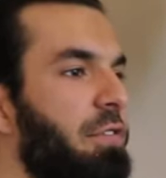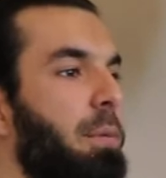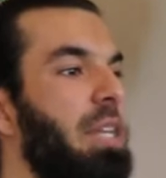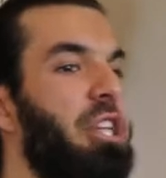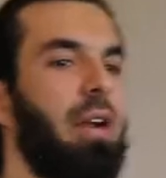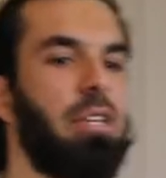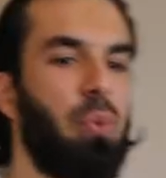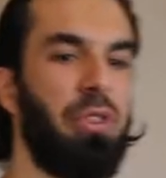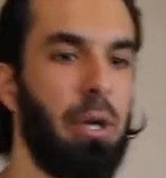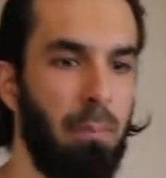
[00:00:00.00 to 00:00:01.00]
be generous
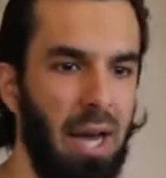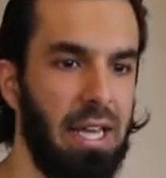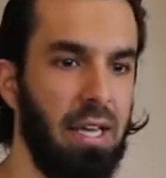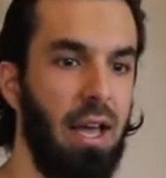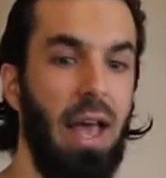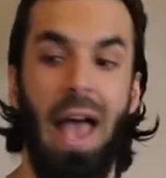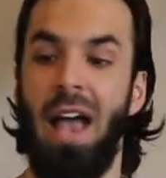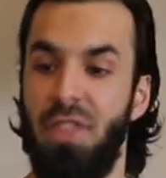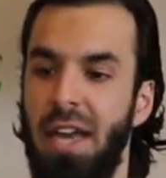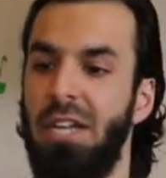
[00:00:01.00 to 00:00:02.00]
with your money,
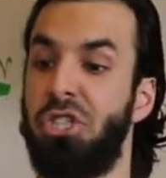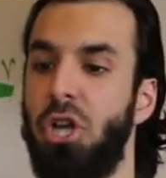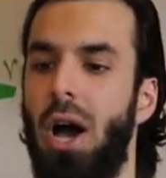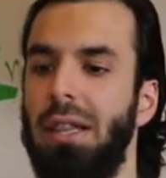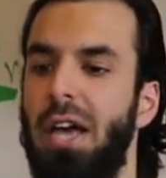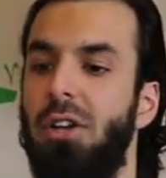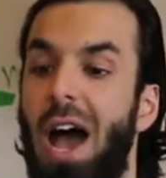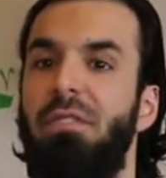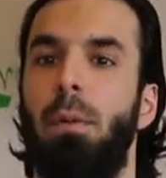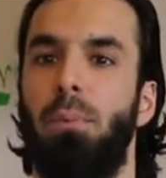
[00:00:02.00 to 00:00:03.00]
and then inshallah you'll
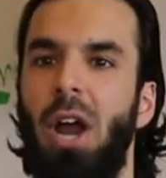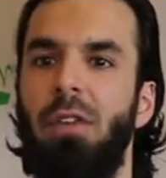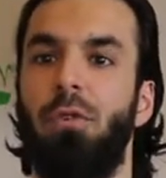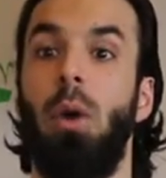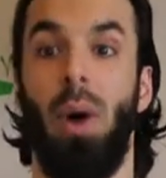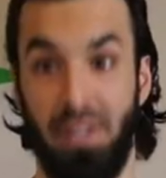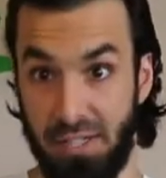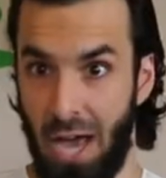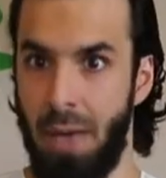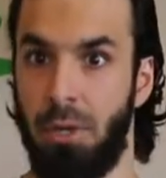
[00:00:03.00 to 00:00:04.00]
have the bravery when the
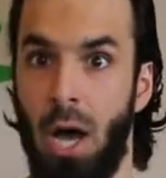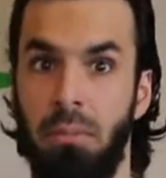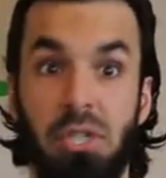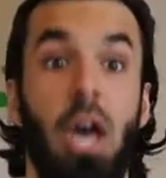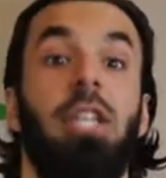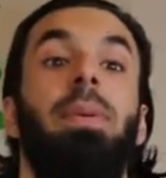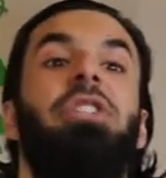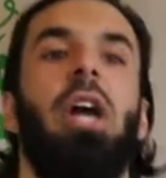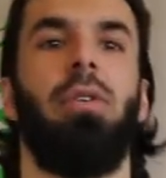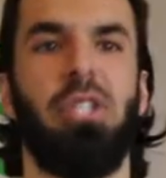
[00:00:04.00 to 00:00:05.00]
time comes to be
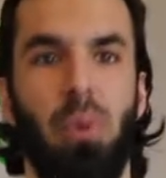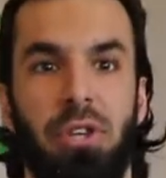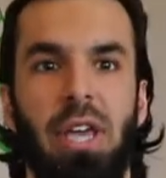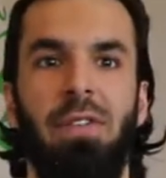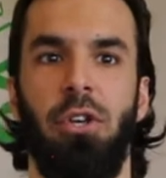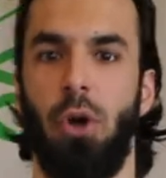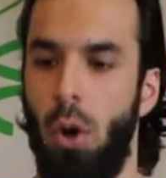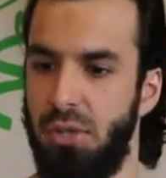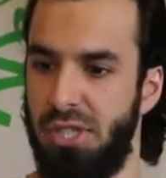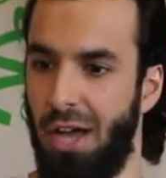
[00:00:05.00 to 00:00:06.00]
generous with even your
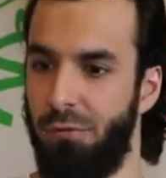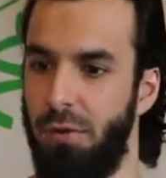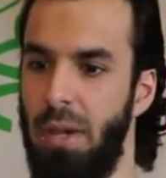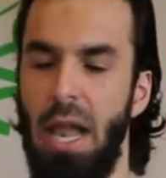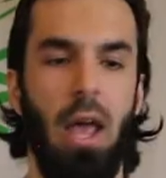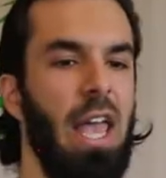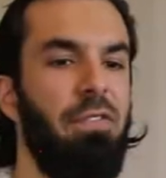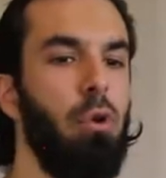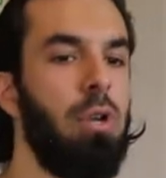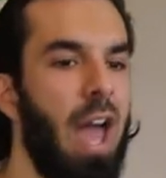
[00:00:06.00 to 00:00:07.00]
own self. If
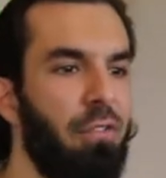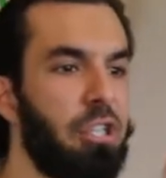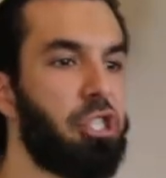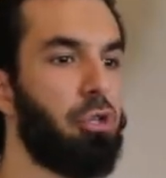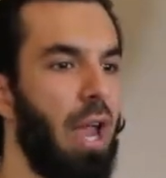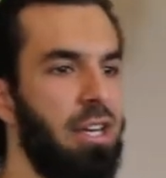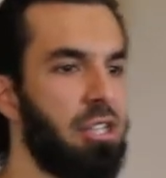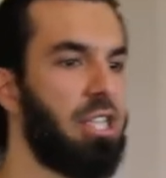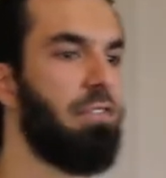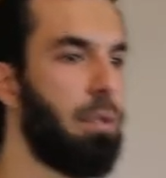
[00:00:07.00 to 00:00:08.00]
you never train
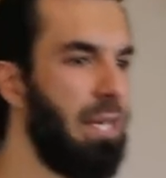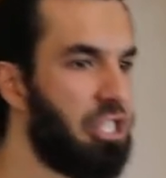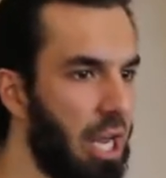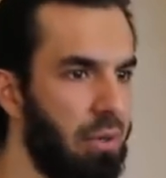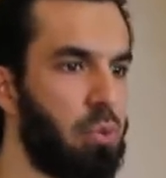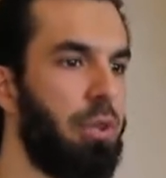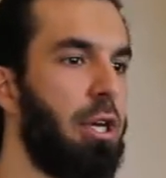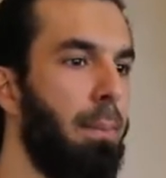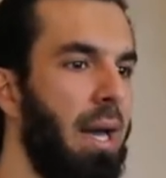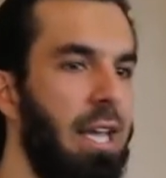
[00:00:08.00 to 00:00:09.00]
yourself to be generous with
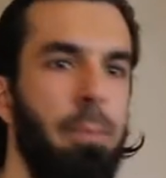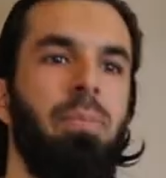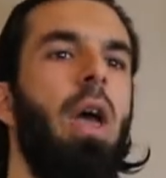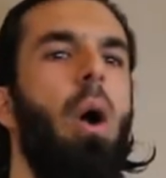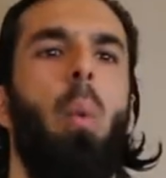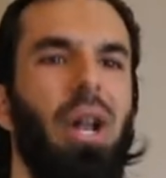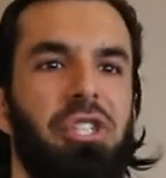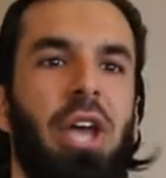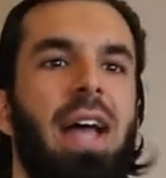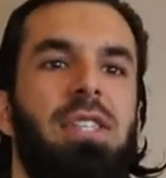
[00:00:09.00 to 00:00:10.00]
your money, what
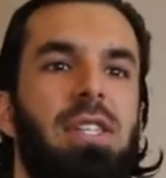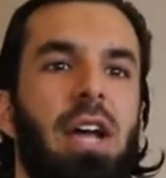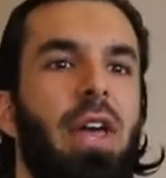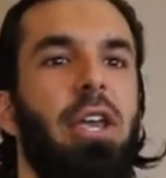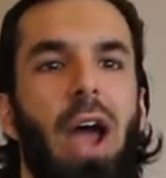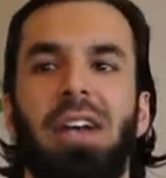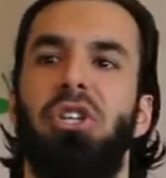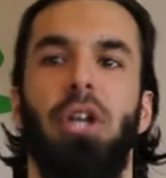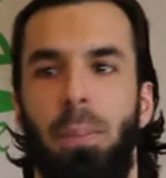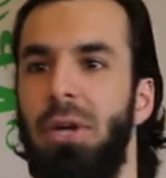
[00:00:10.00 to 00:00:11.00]
chance is there that you're
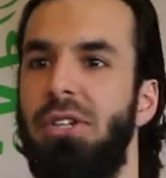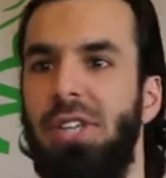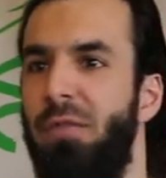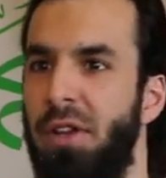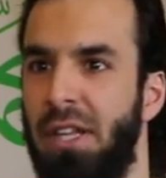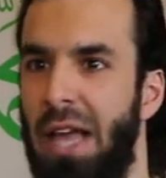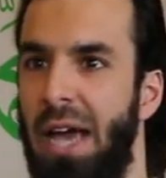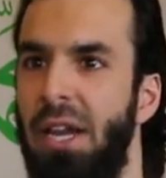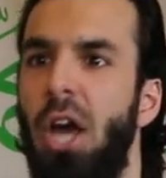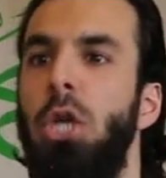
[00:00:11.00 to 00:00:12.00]
actually going to put yourself on the
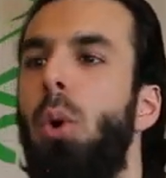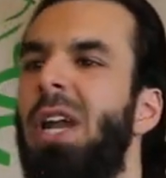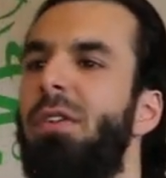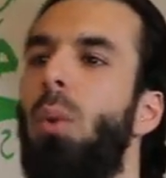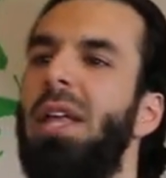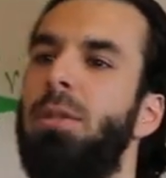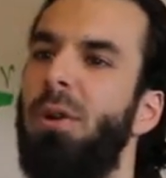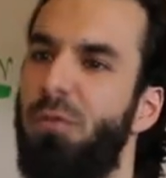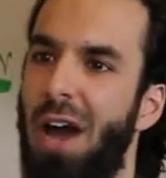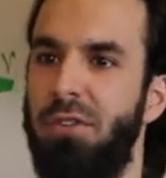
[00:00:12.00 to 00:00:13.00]
line? You weren't even willing to
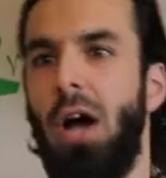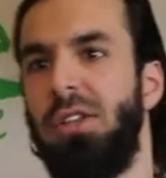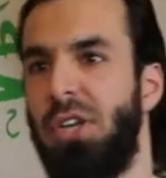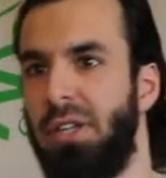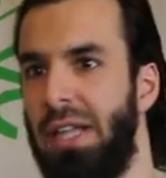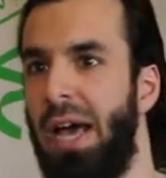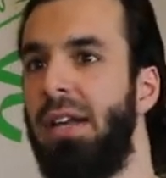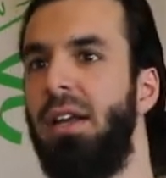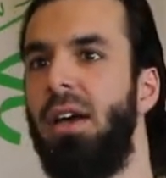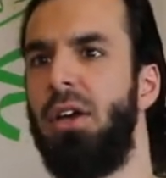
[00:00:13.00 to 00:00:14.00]
put $5 on the line.
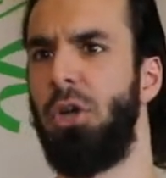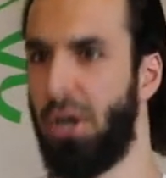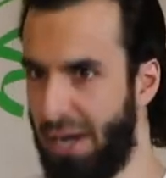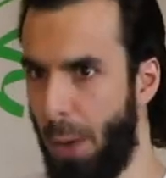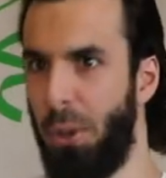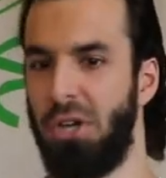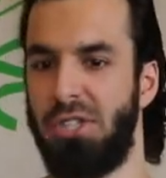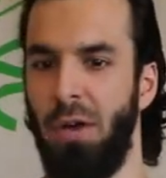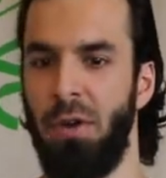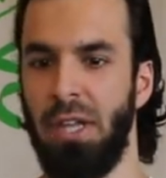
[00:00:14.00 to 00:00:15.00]
You're going to now put
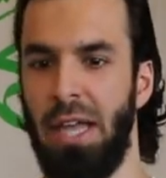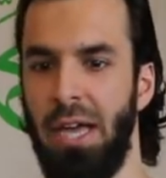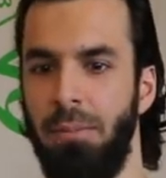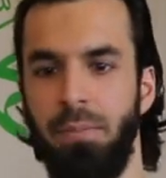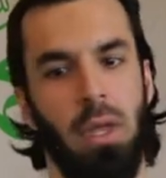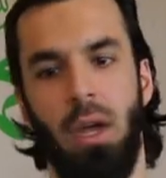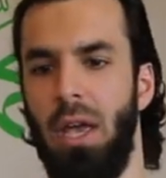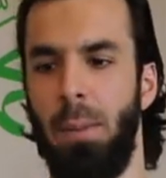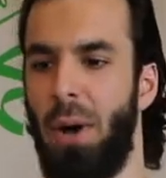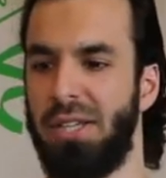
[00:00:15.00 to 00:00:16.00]
yourself on the line?
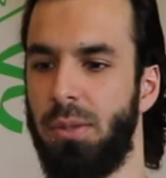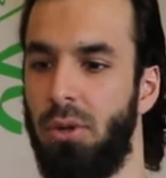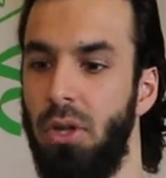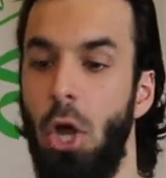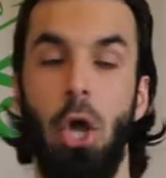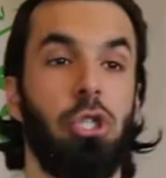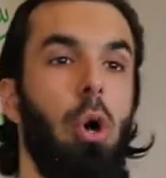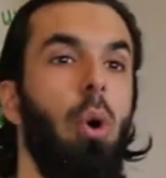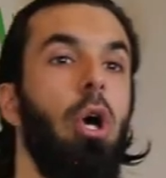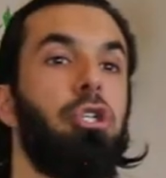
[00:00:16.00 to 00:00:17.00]
Impossible.
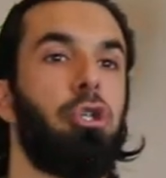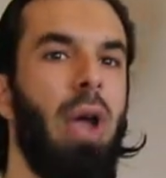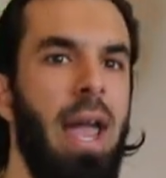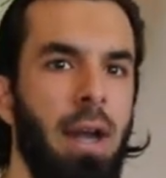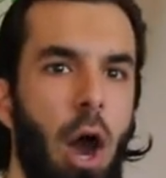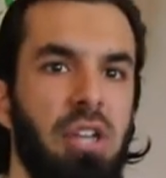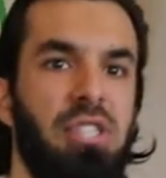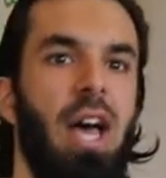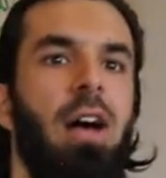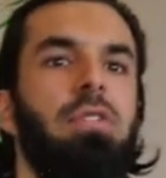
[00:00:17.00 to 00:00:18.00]
So train
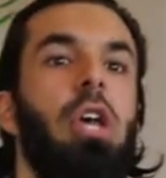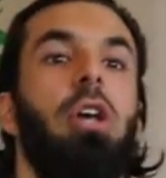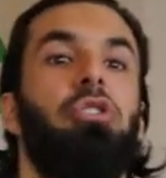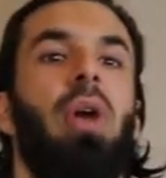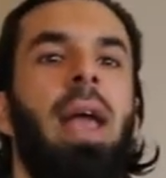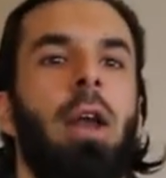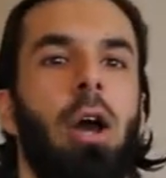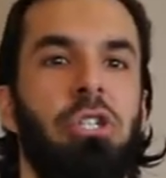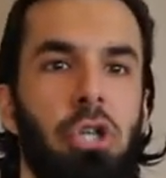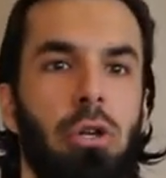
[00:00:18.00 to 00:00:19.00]
ourselves, train
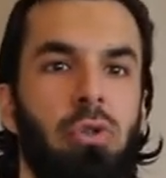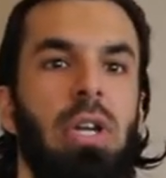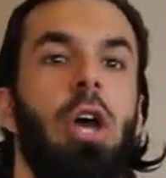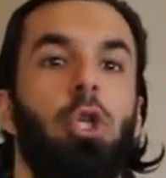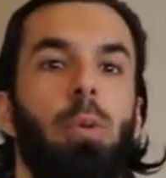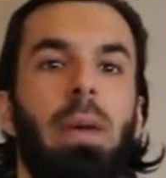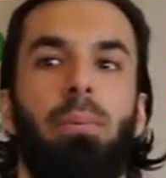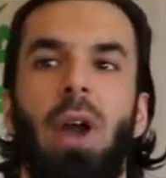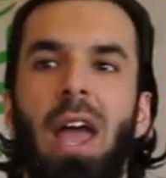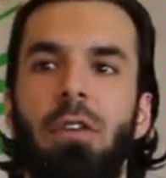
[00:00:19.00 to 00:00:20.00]
our children to be
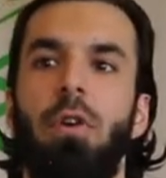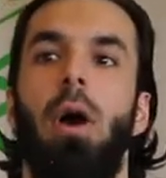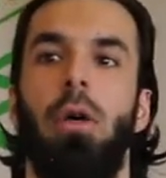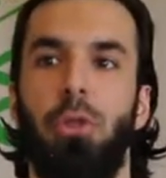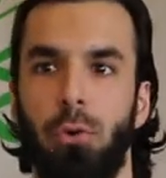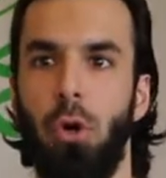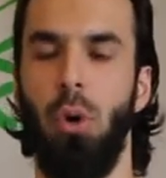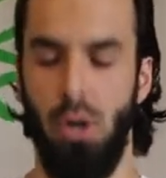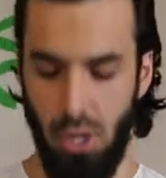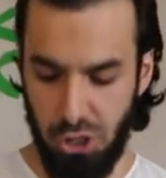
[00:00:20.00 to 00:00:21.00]
brave
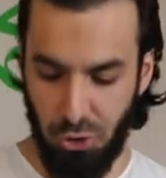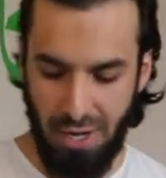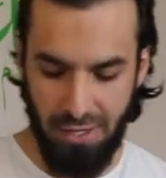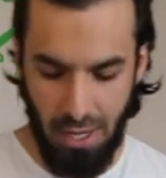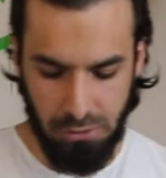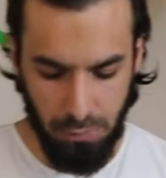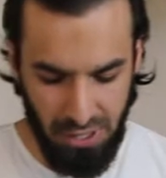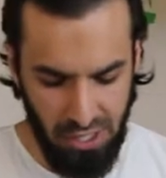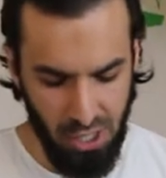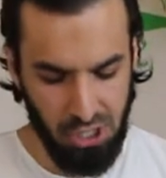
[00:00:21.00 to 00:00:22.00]
through training them to
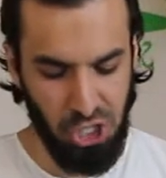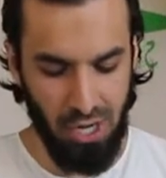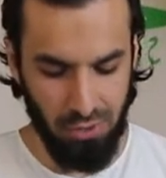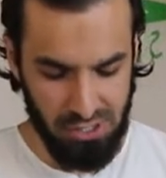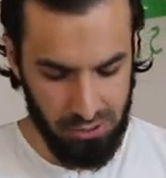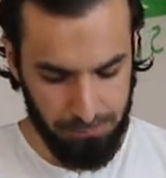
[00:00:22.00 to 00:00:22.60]
be generous.